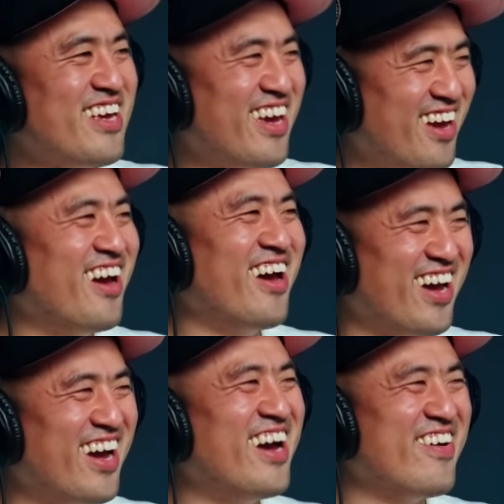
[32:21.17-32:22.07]

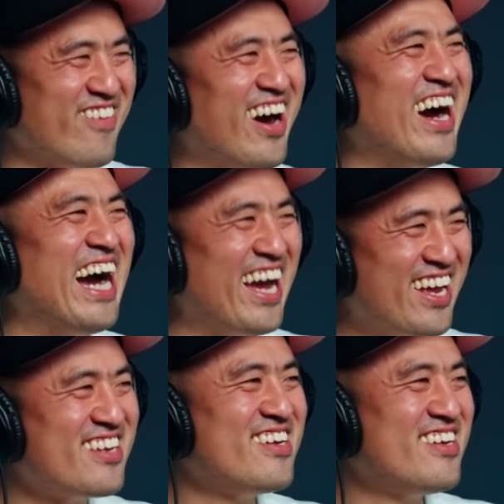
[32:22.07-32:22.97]
Yeah,
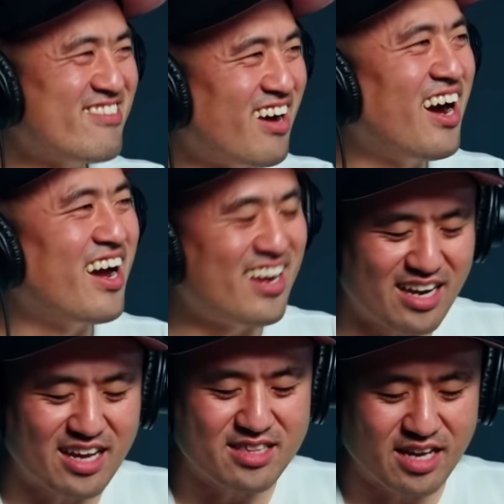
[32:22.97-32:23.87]
right, right. I
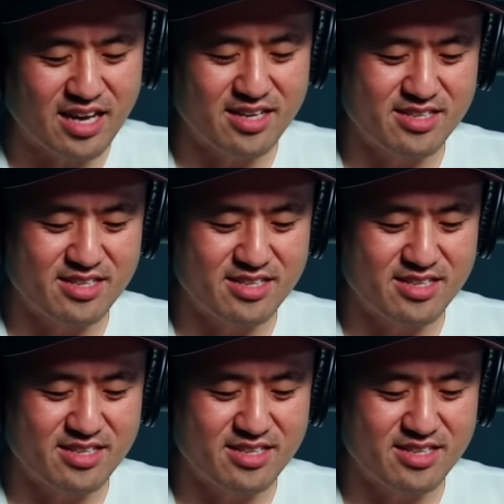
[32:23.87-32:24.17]
like that.